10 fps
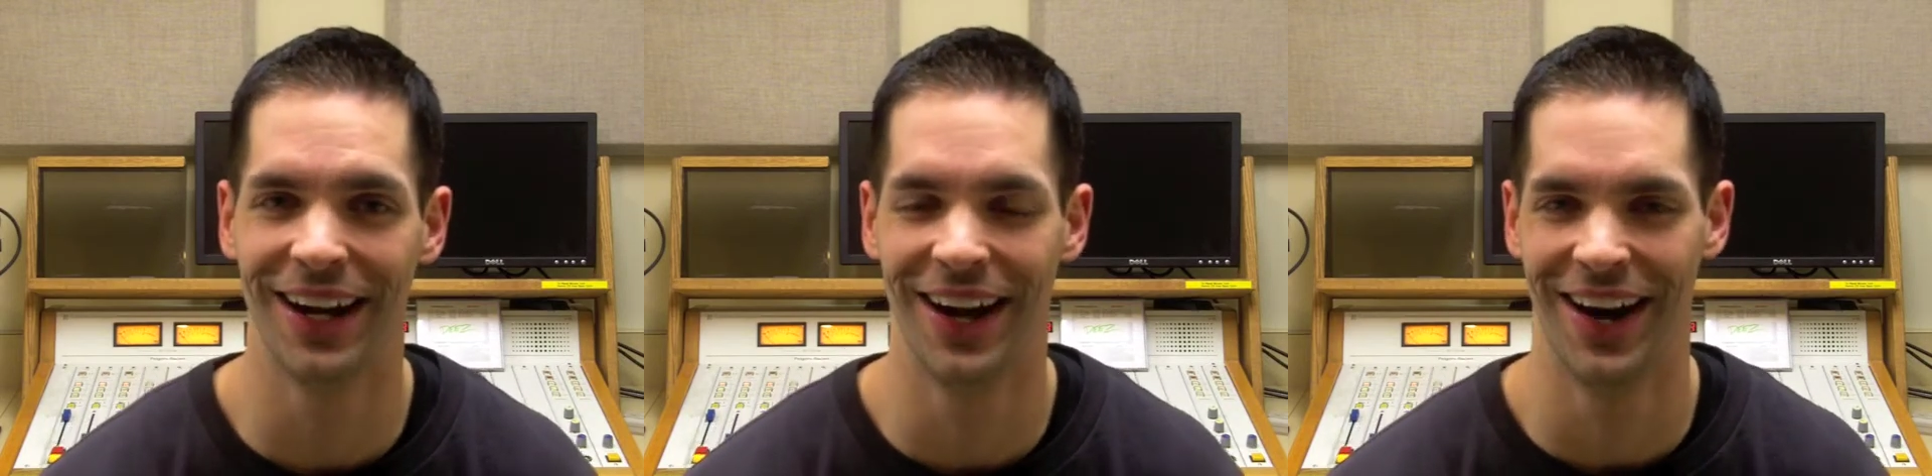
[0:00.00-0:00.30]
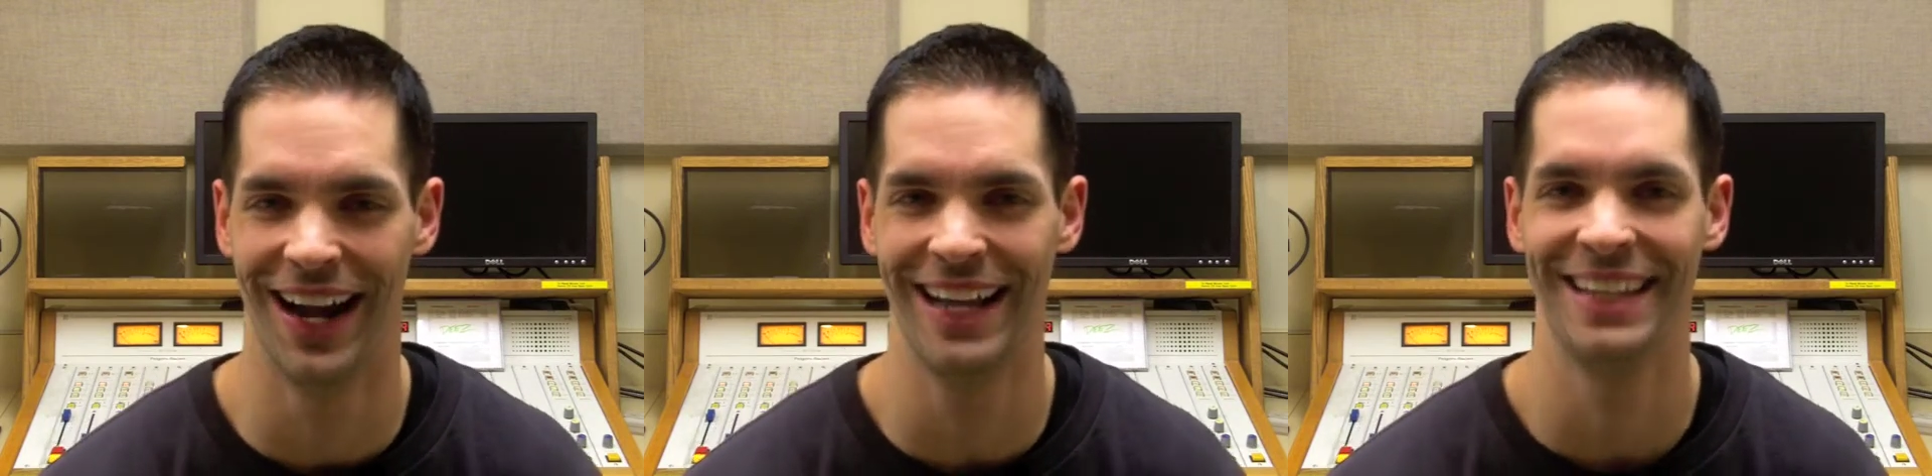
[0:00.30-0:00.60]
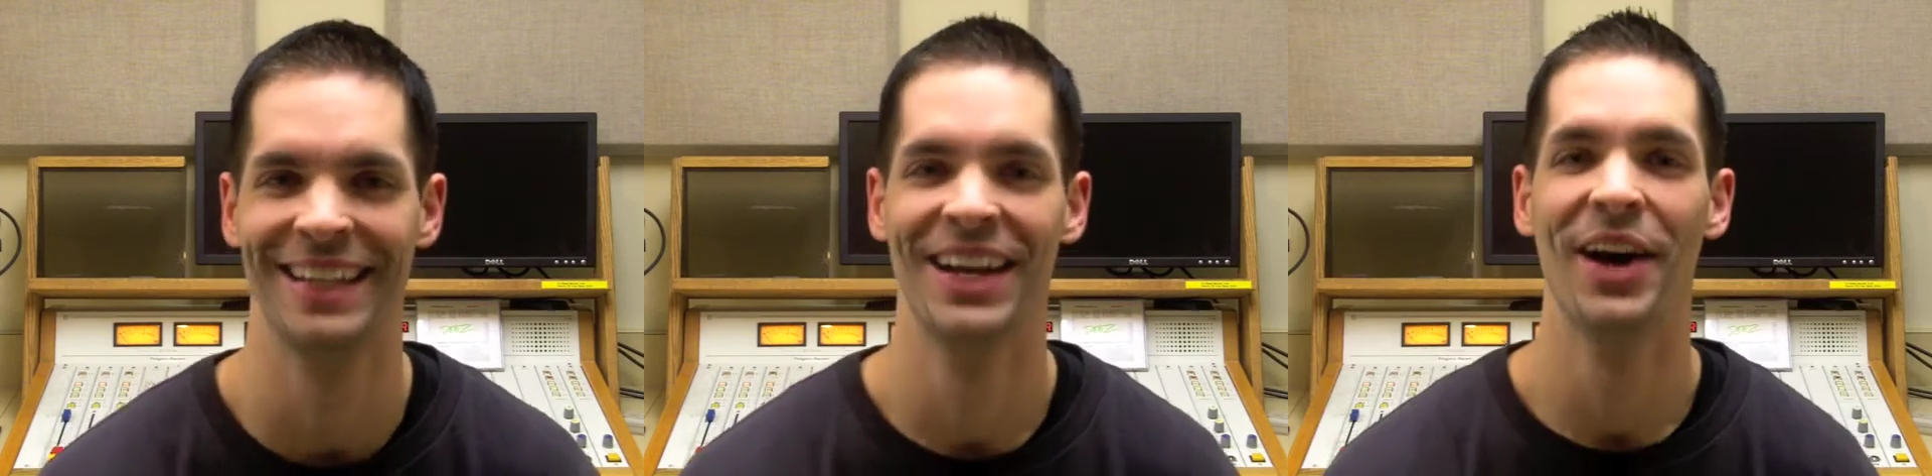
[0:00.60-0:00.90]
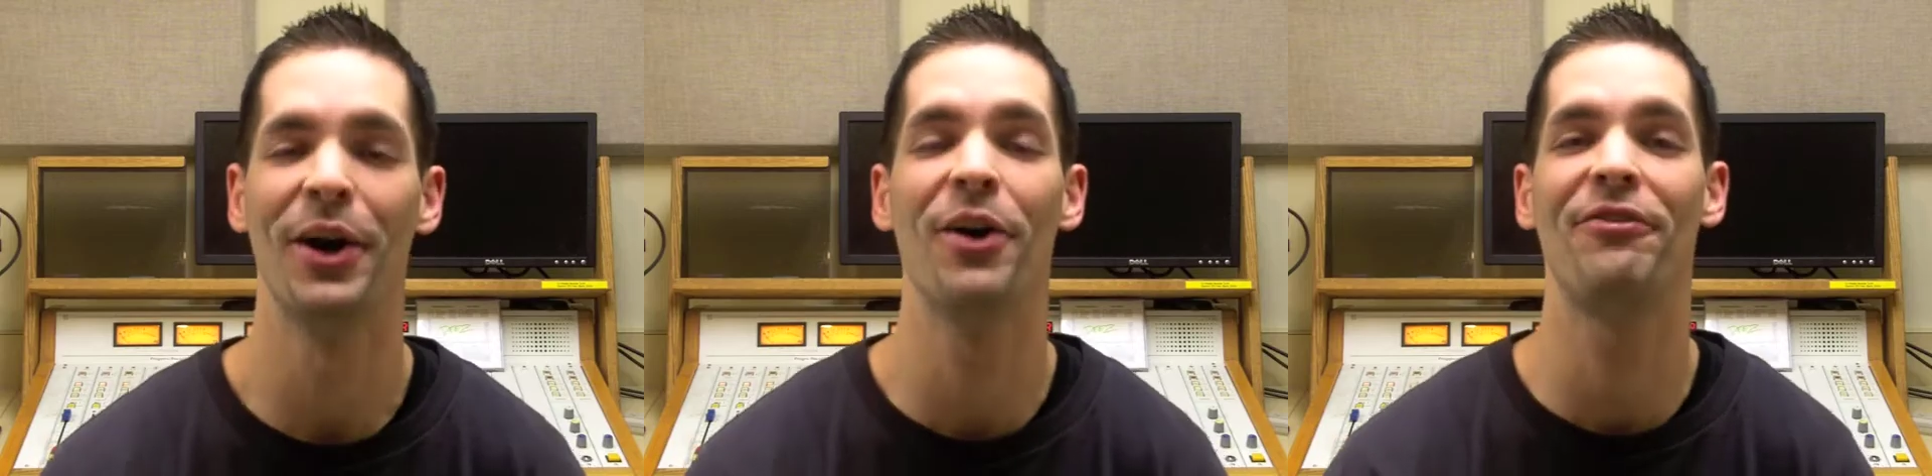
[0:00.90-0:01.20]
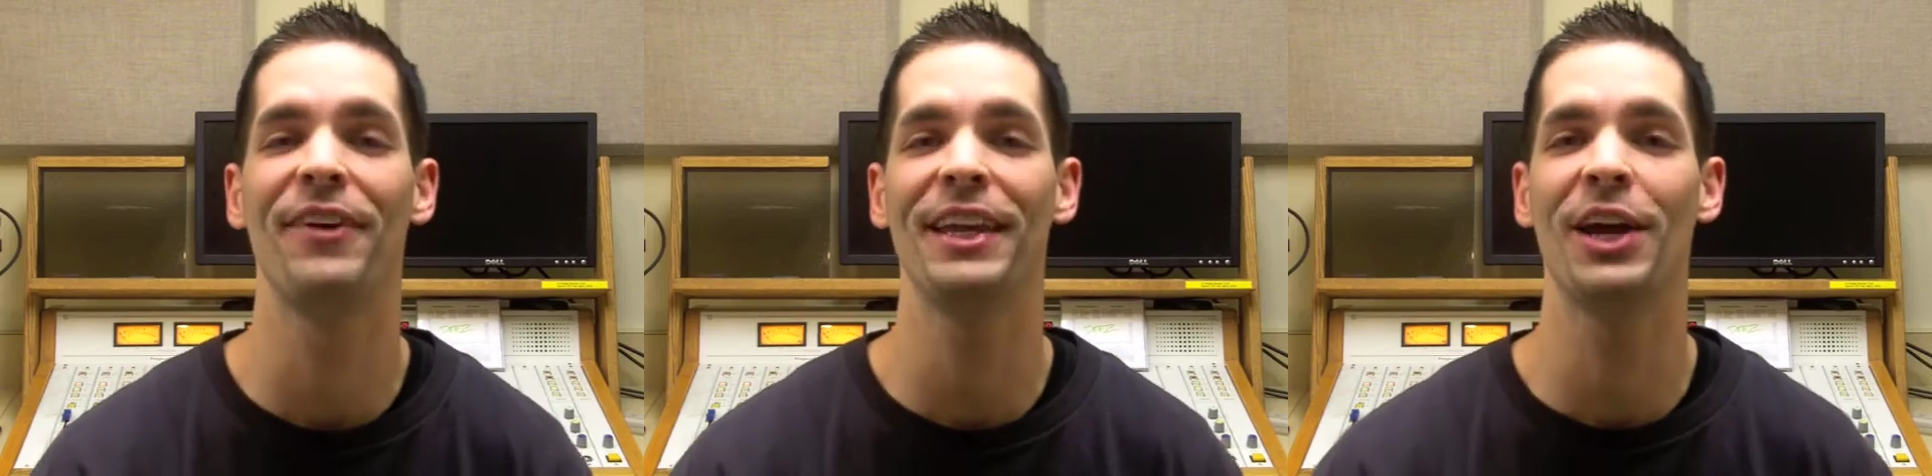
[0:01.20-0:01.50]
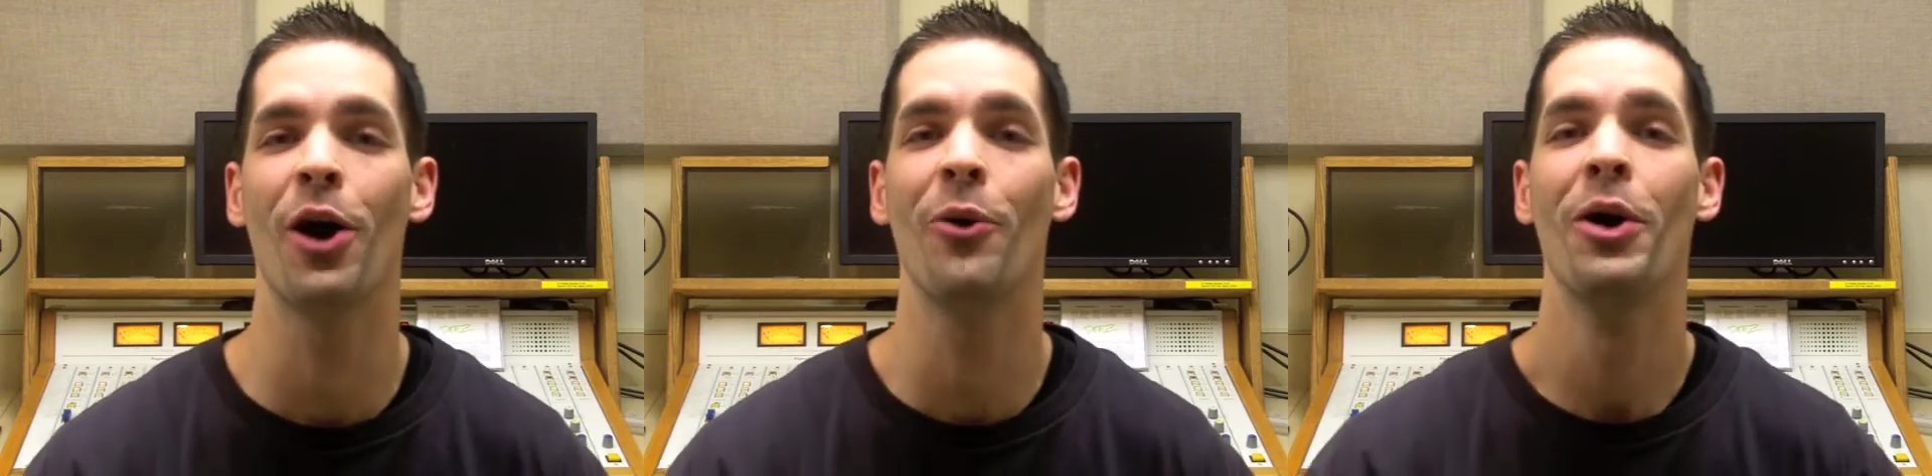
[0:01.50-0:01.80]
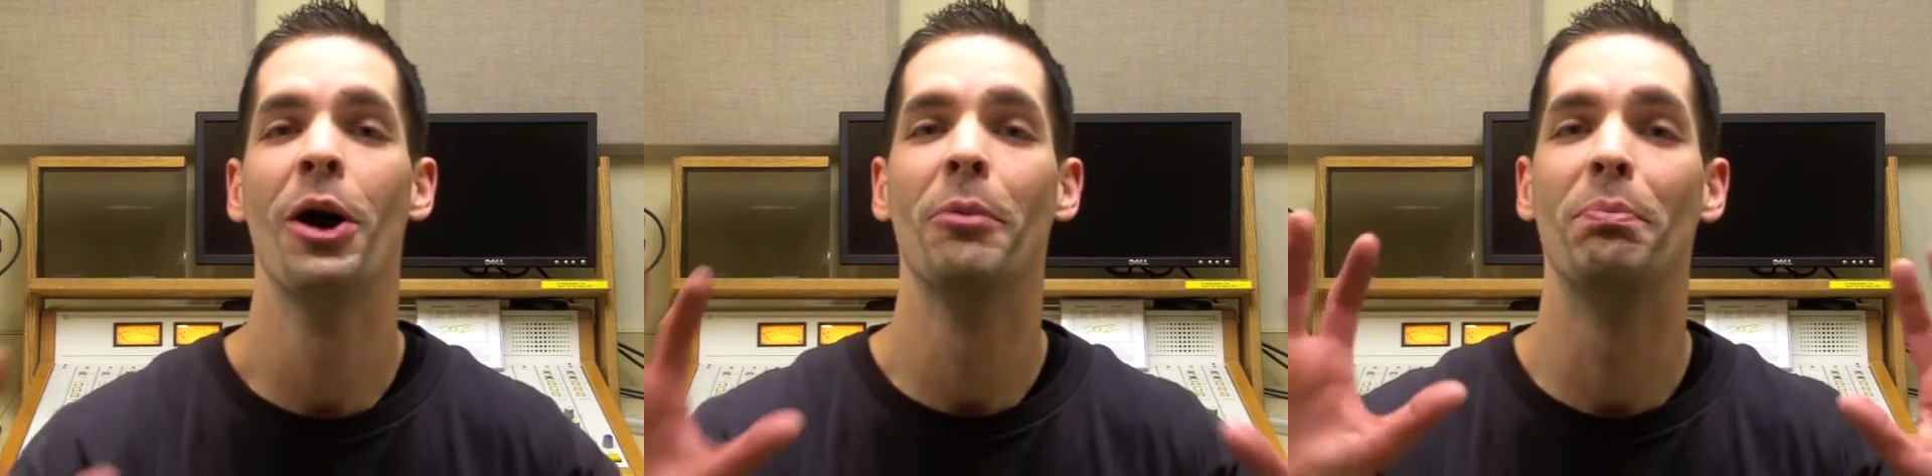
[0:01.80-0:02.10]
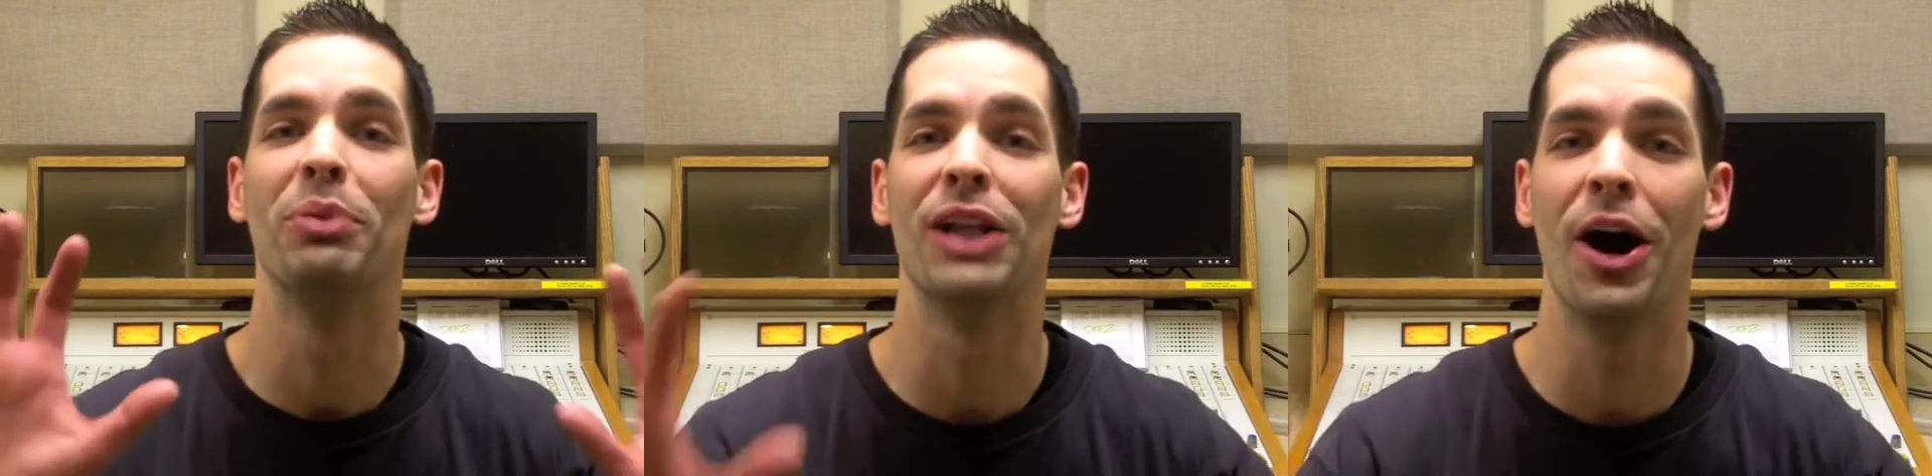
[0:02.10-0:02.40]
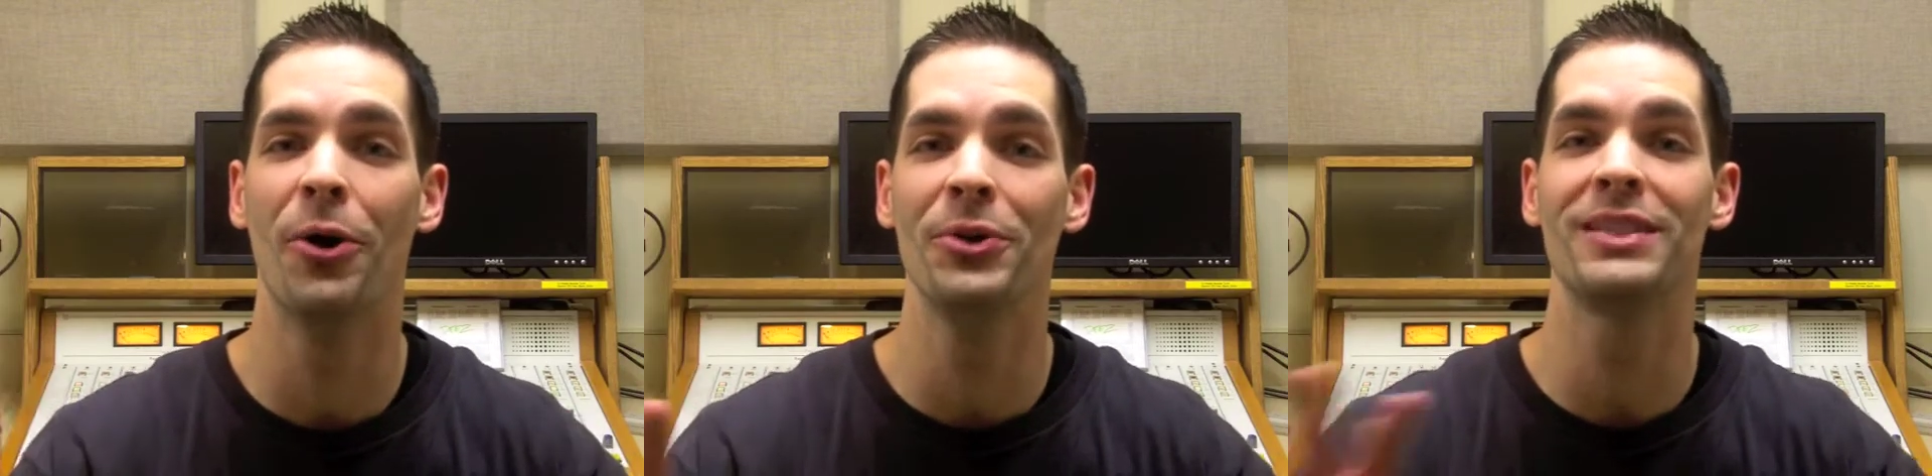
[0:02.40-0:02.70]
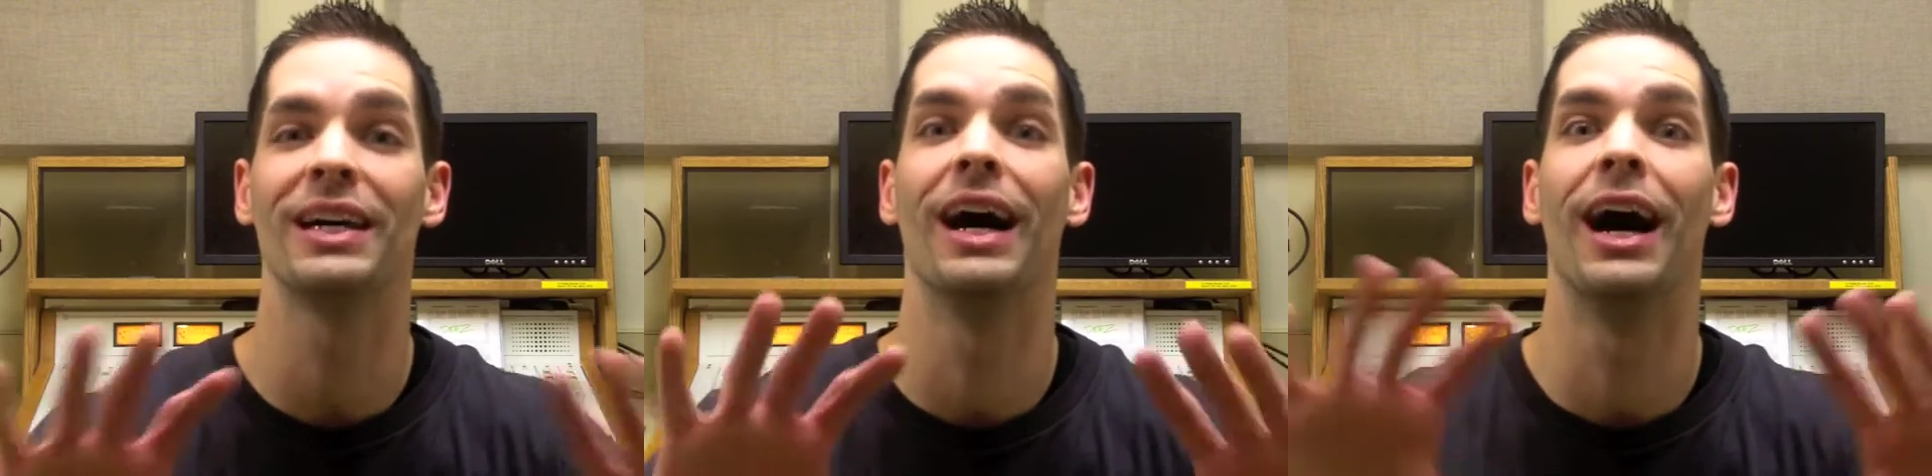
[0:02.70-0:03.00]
All right? Her video blows